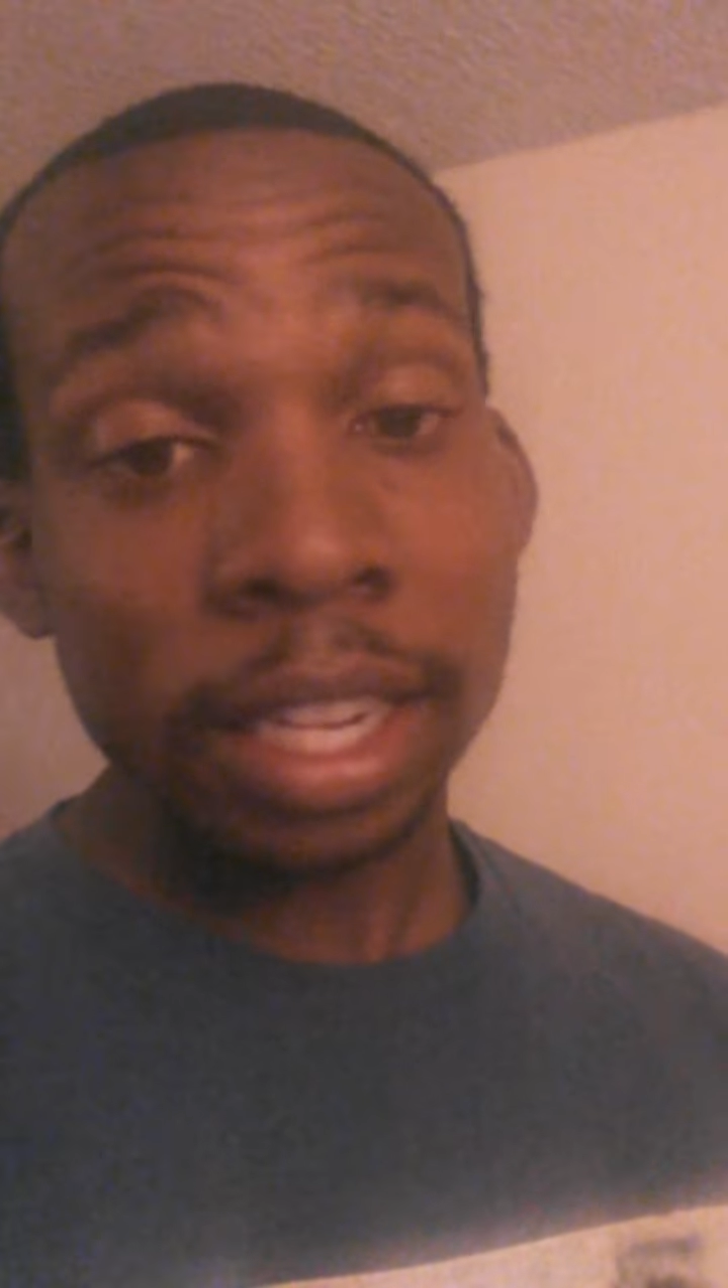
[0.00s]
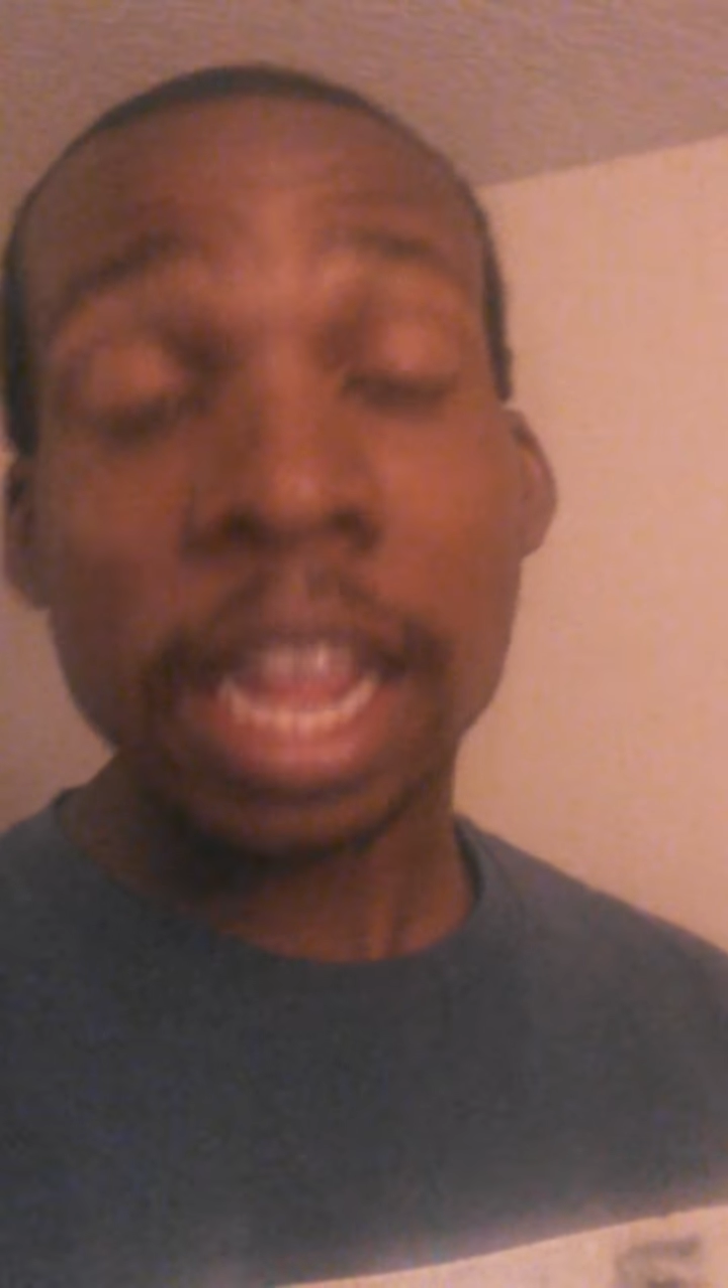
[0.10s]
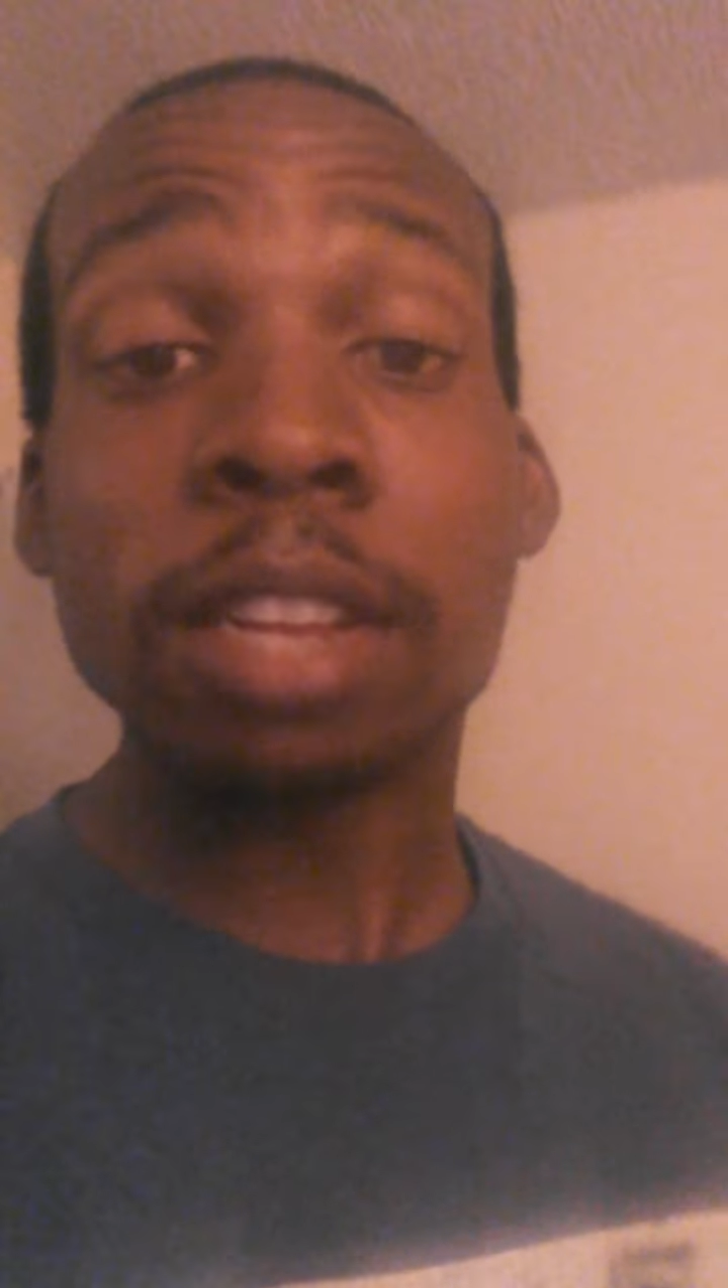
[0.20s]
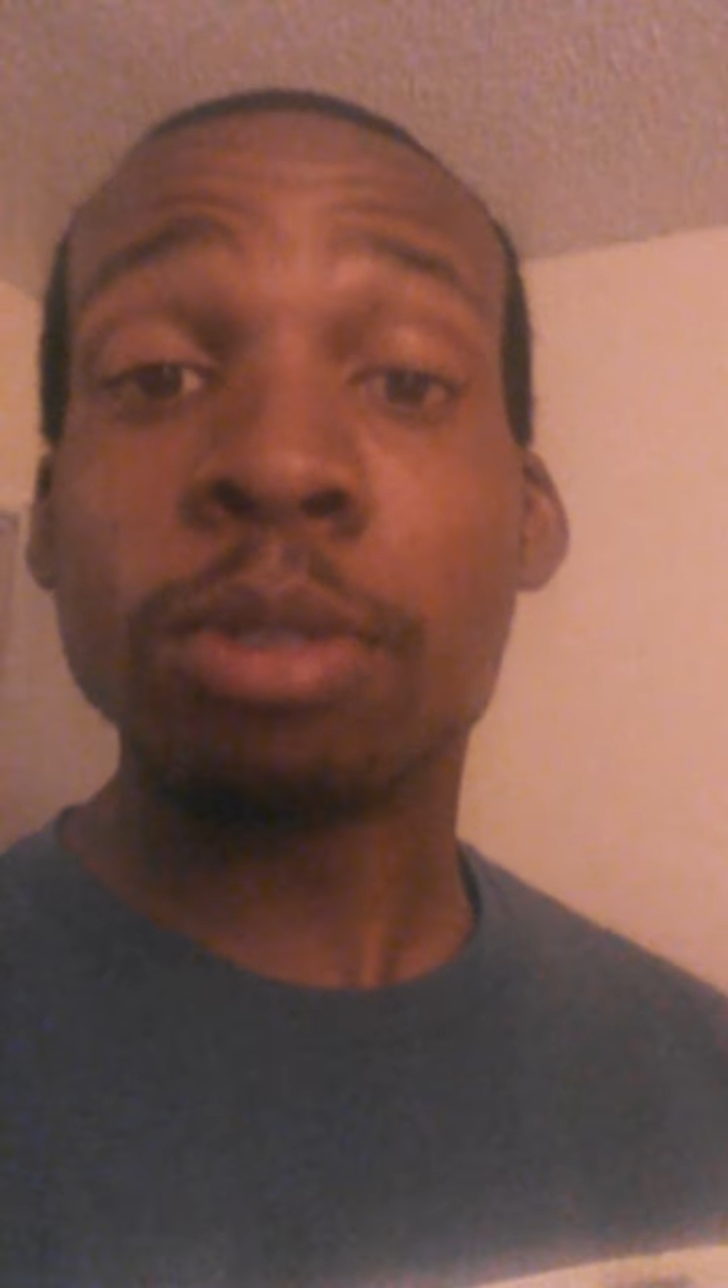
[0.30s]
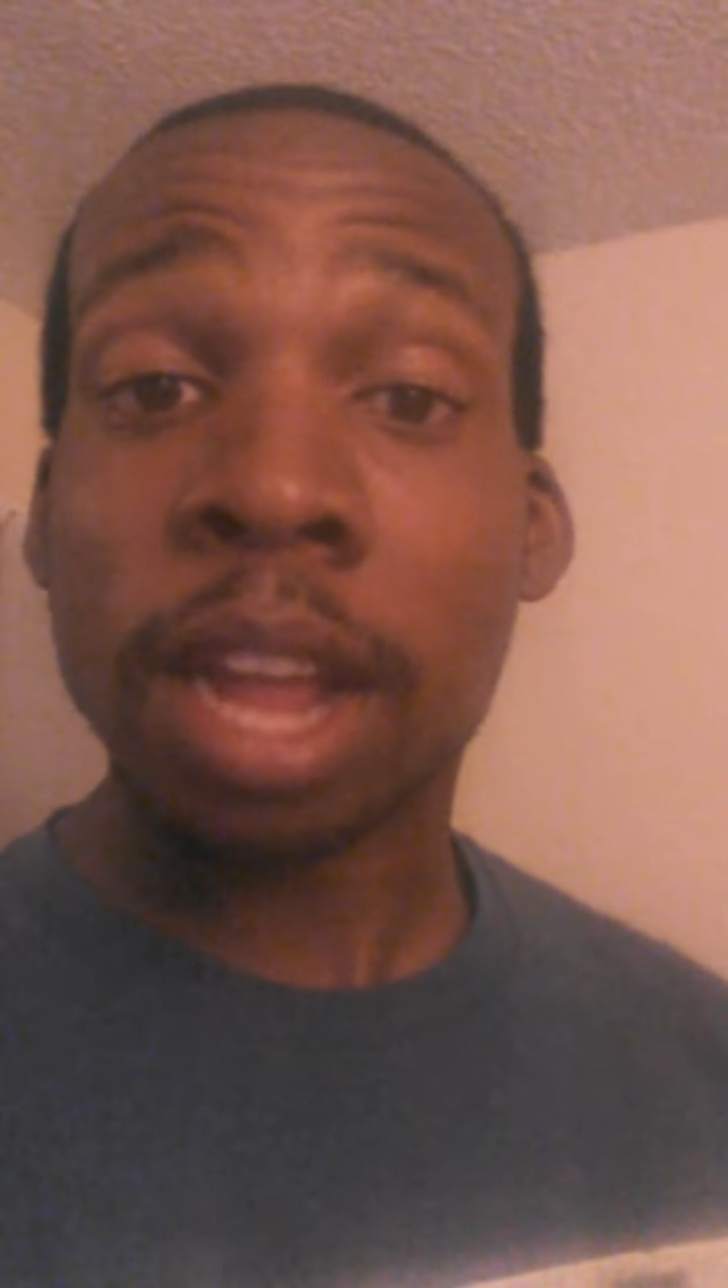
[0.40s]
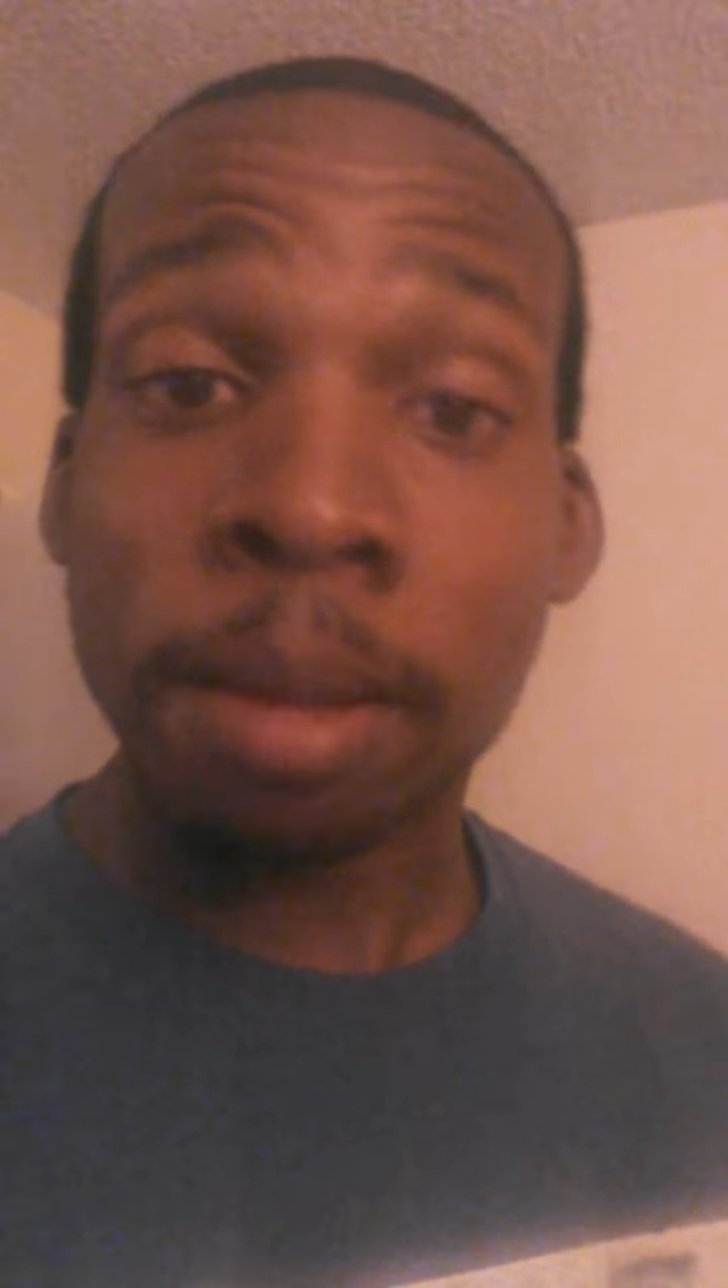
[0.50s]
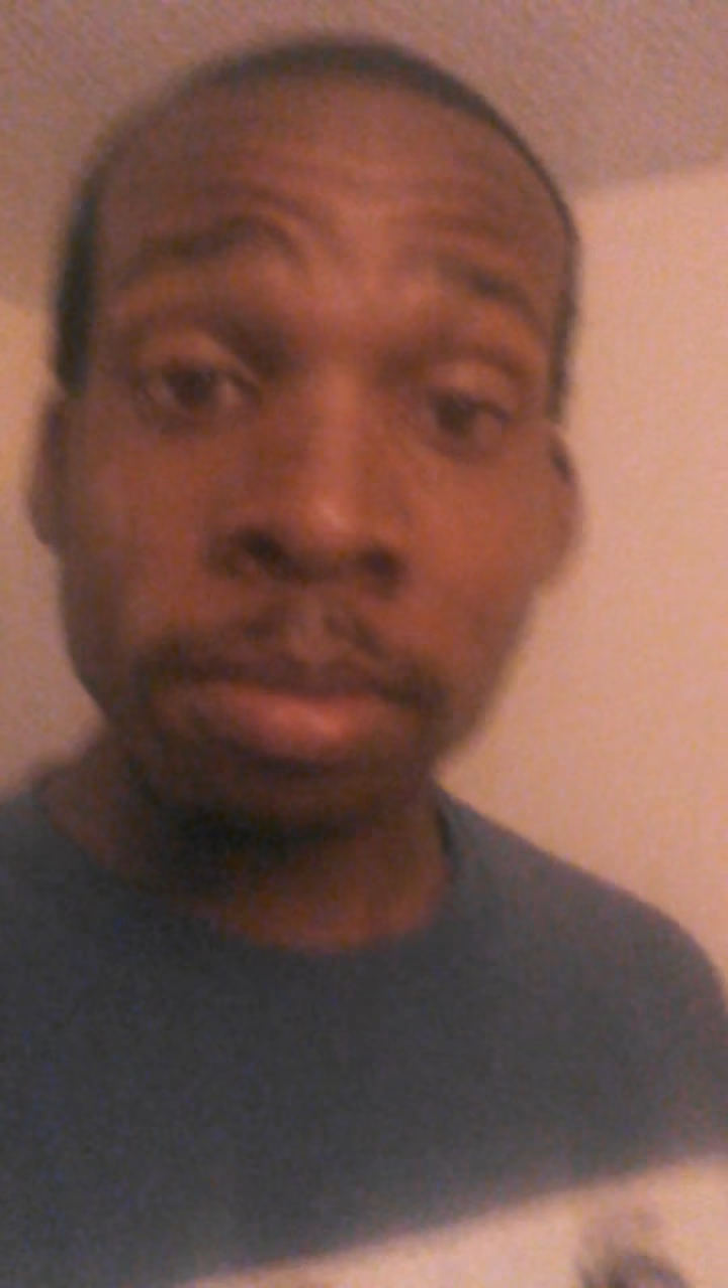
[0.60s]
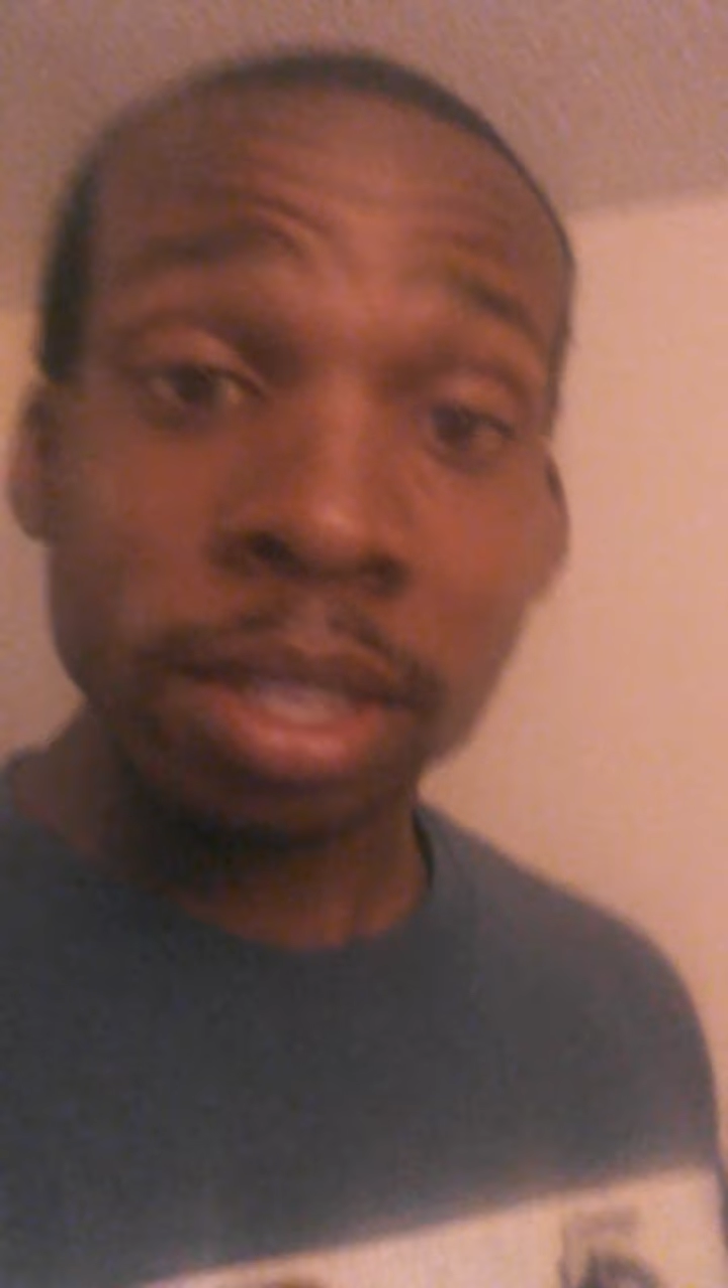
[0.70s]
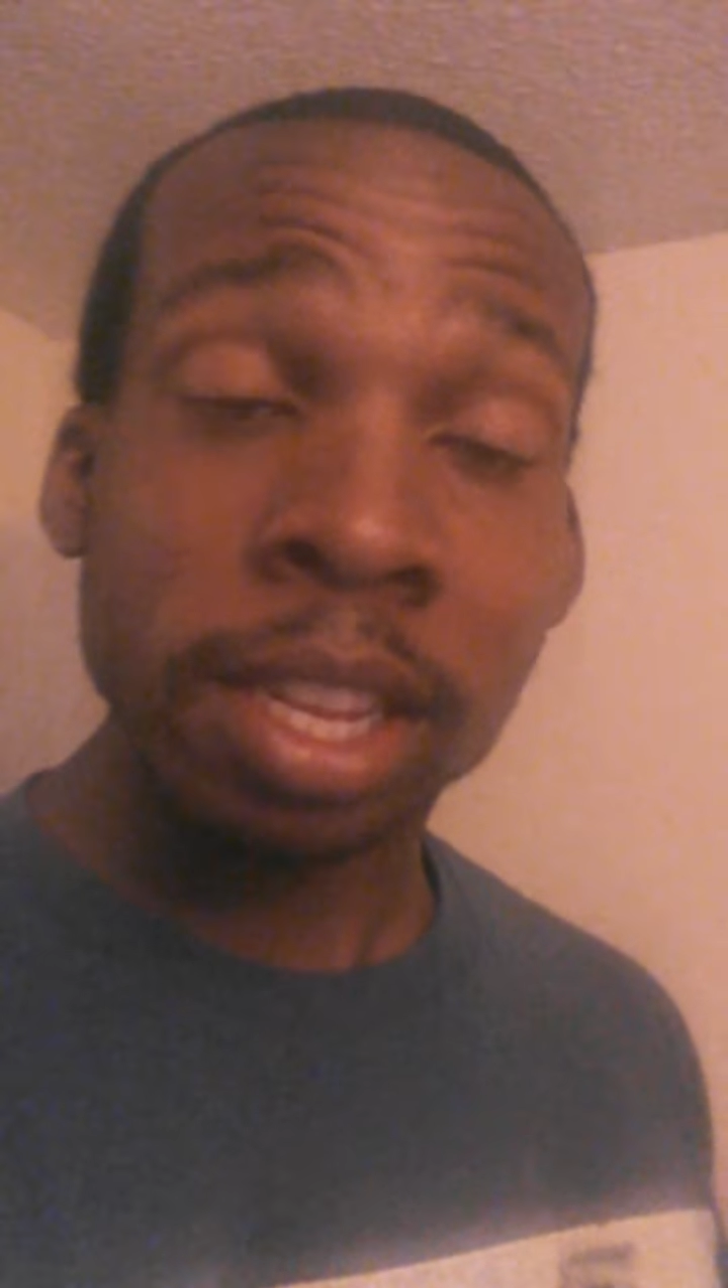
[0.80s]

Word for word: this one, I'm